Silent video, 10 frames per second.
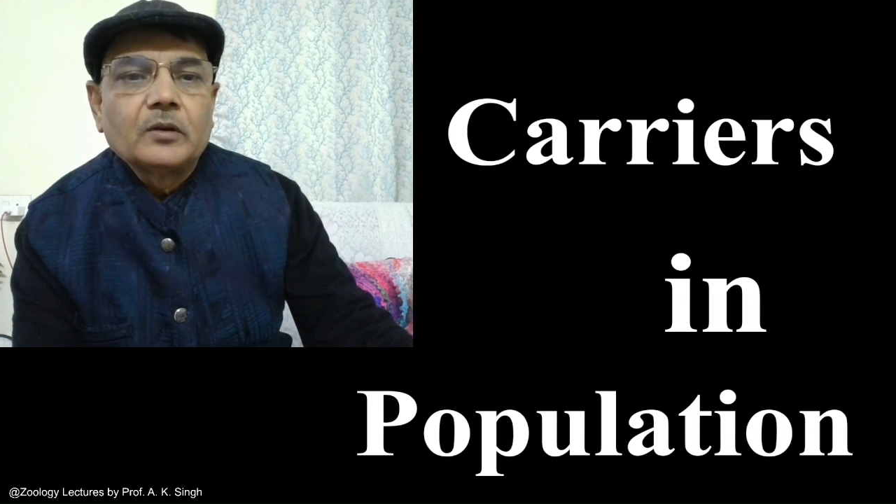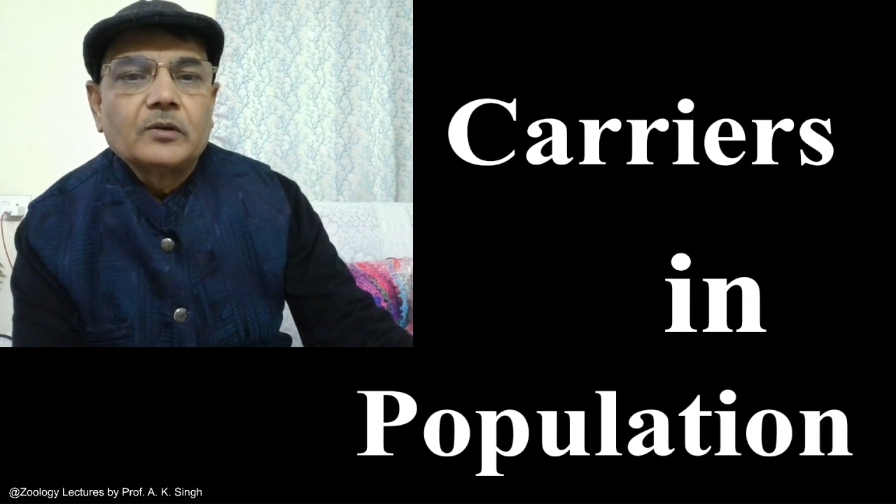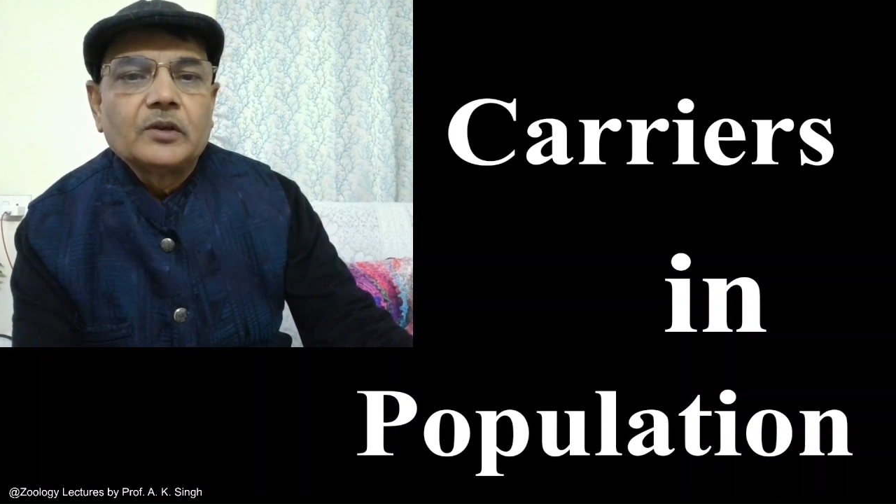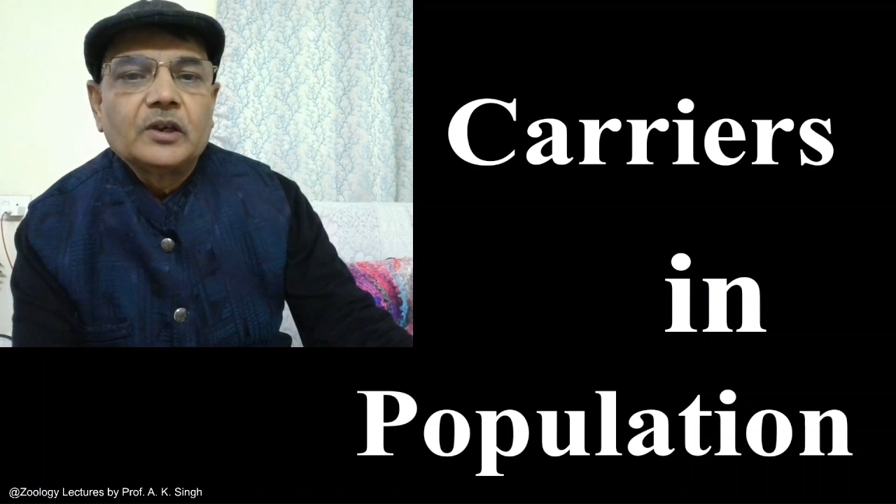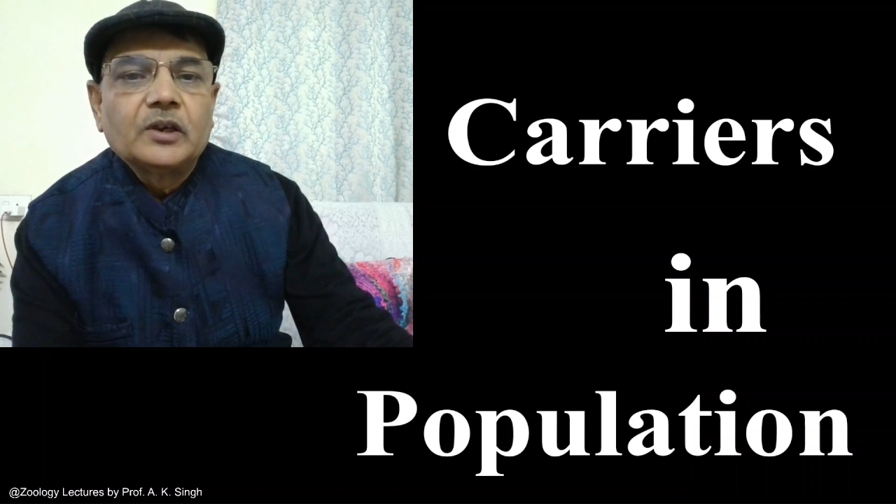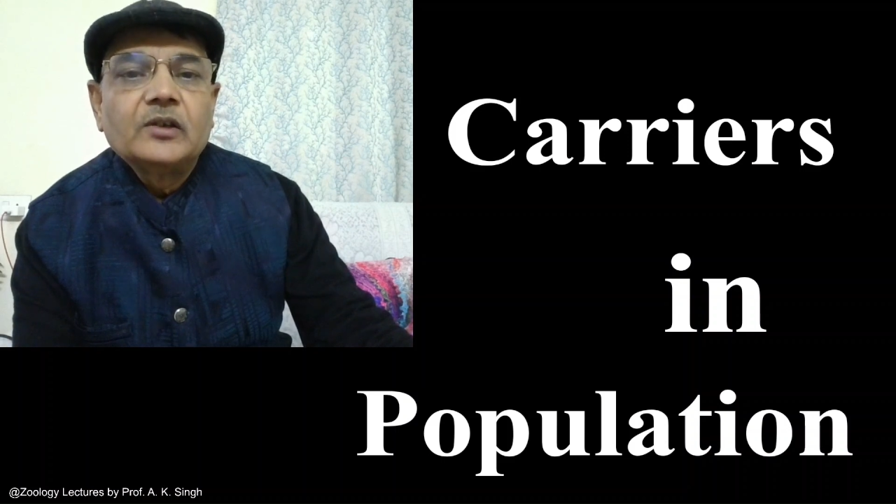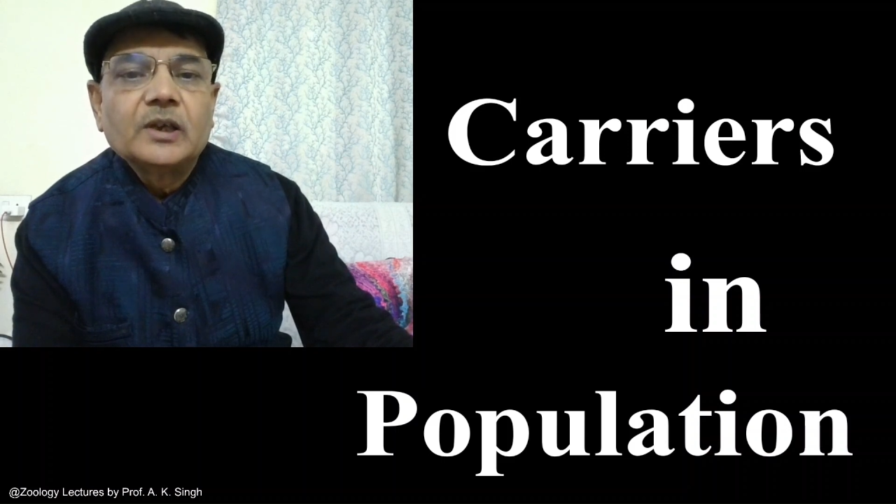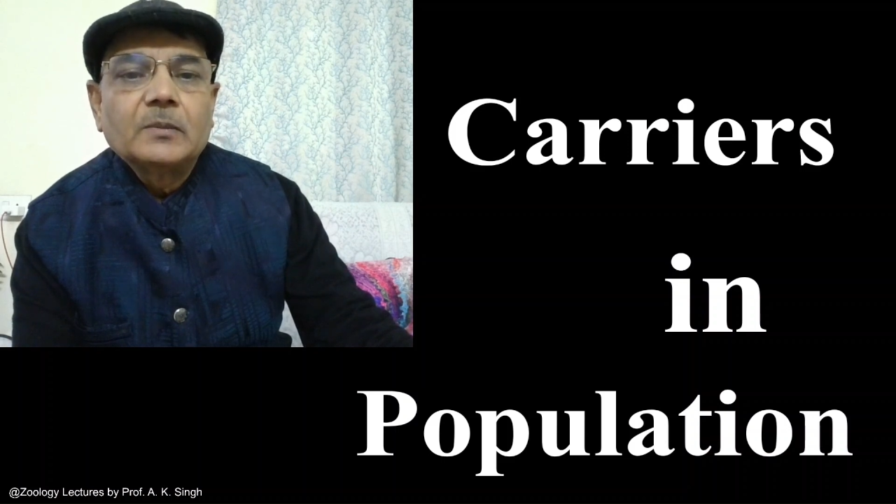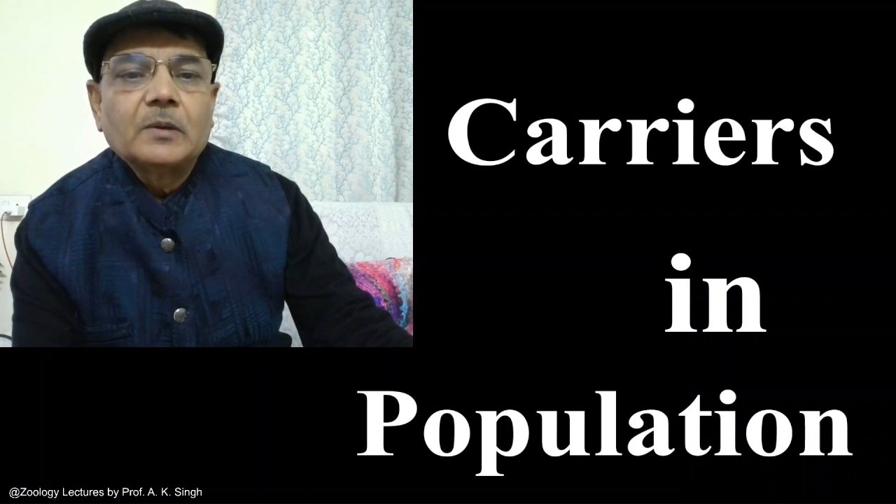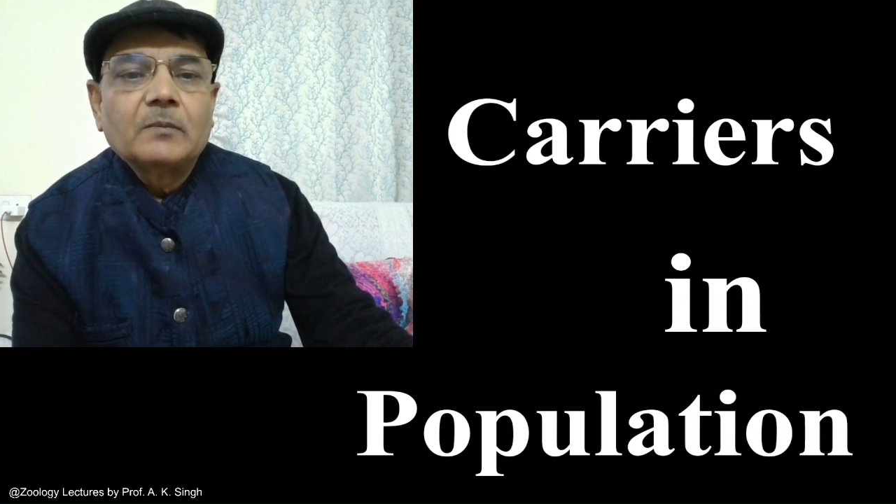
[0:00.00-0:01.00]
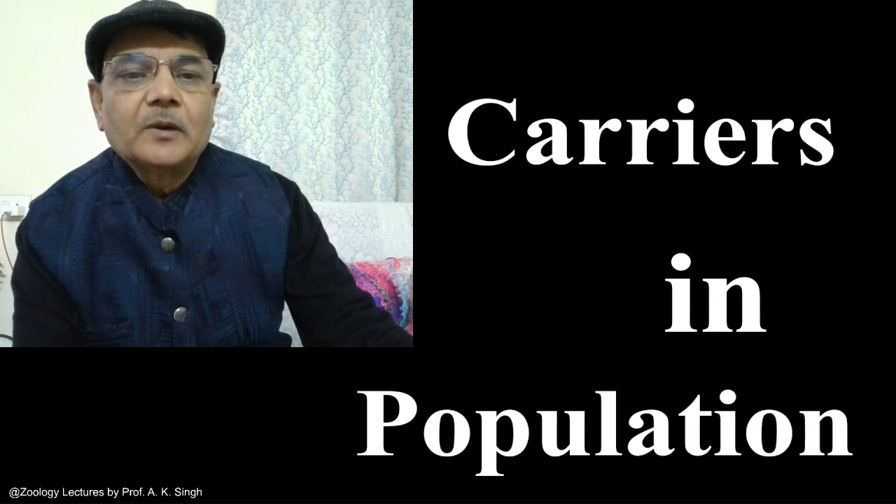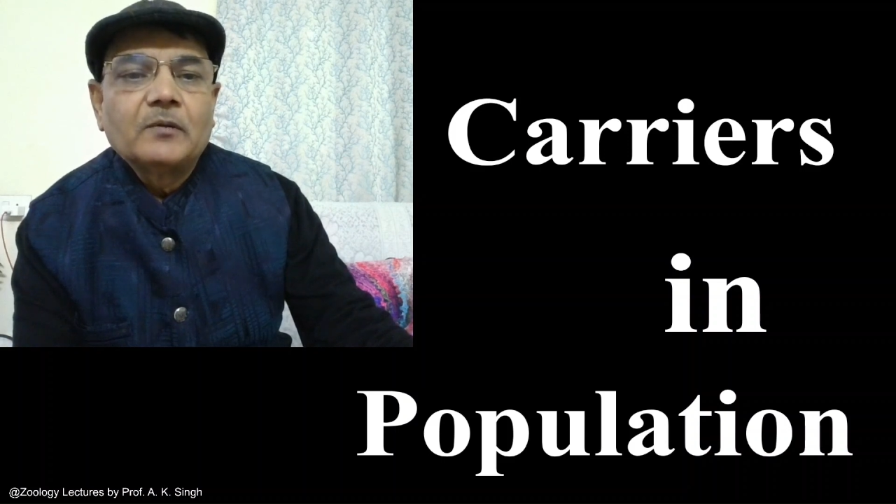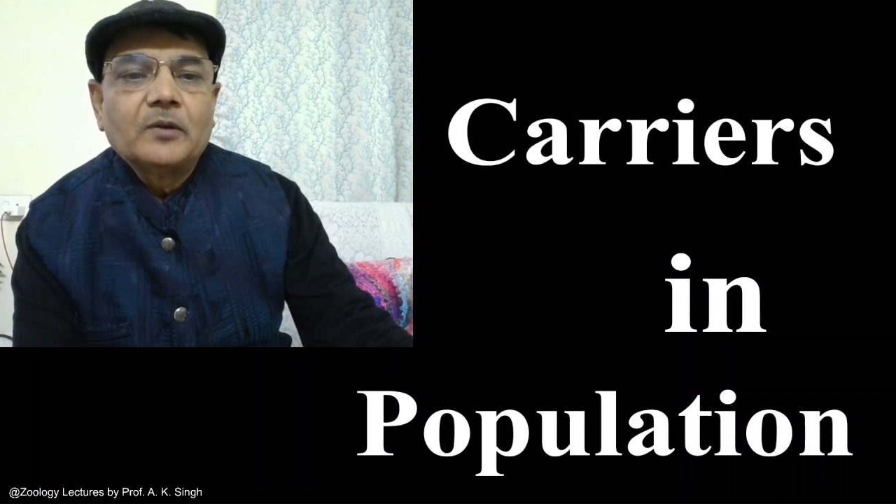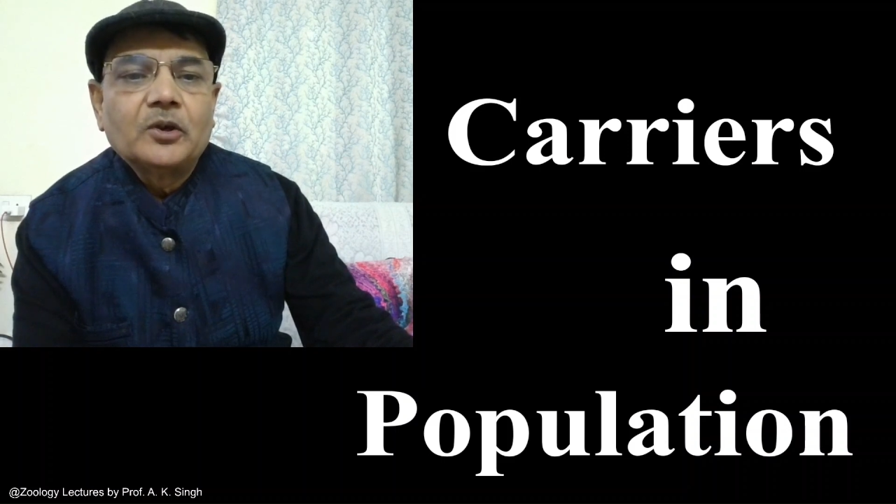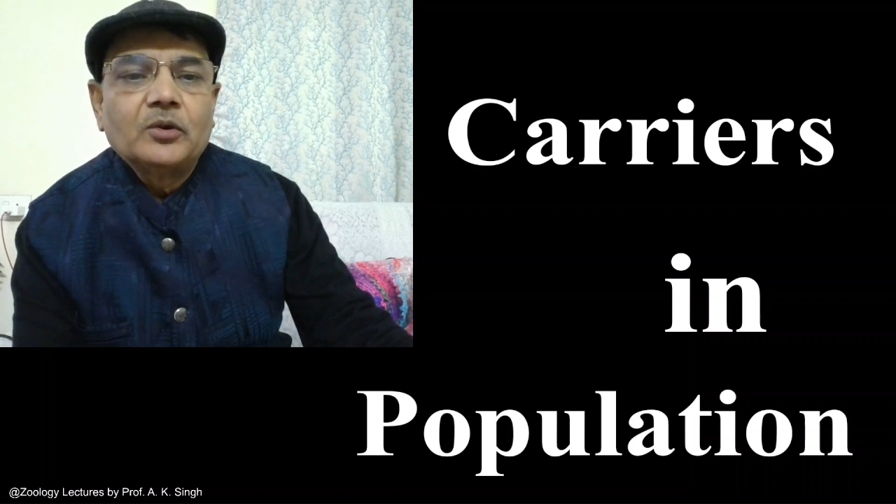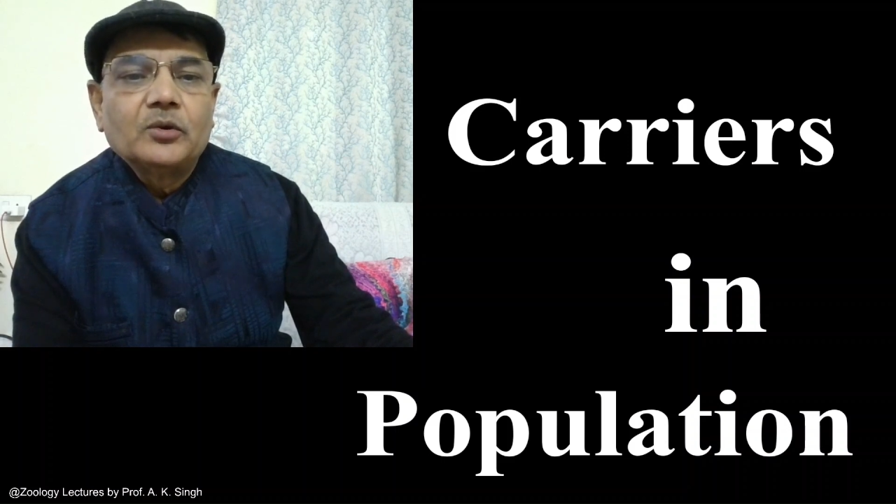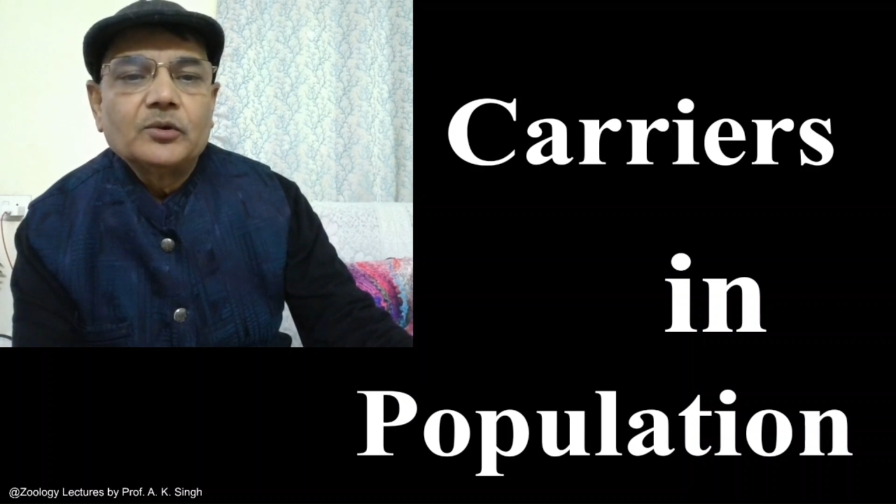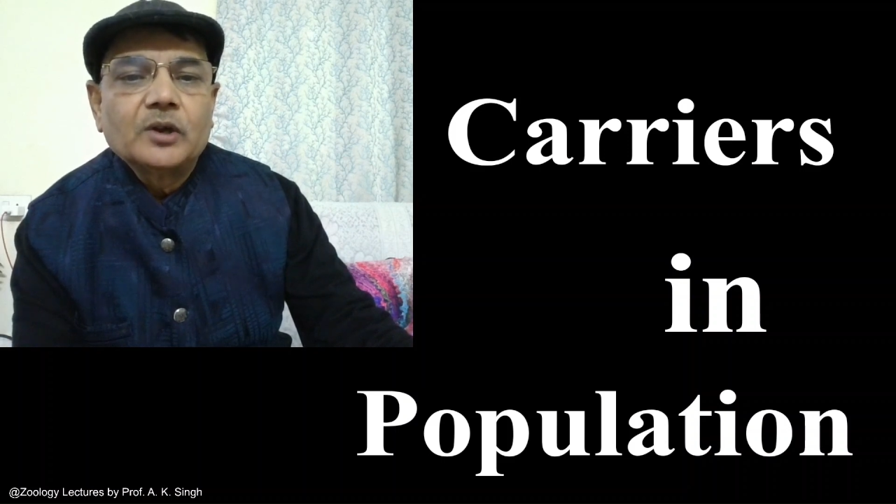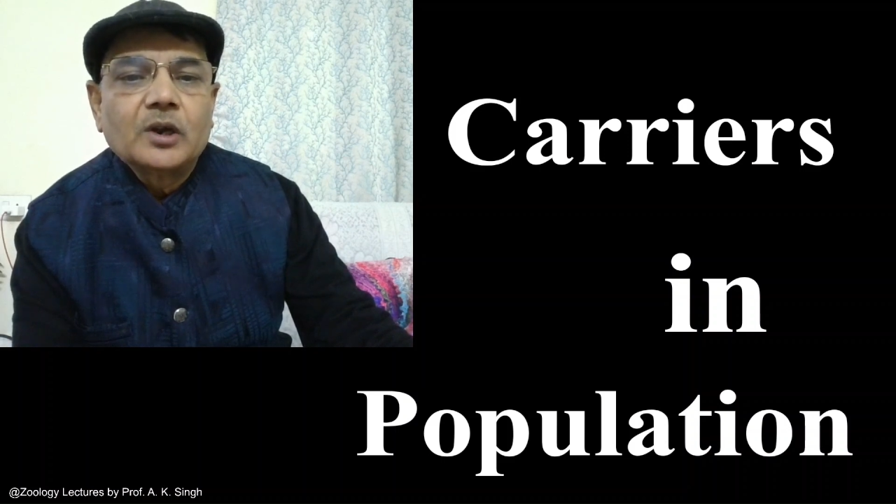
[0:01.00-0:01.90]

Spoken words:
See, in some of my videos,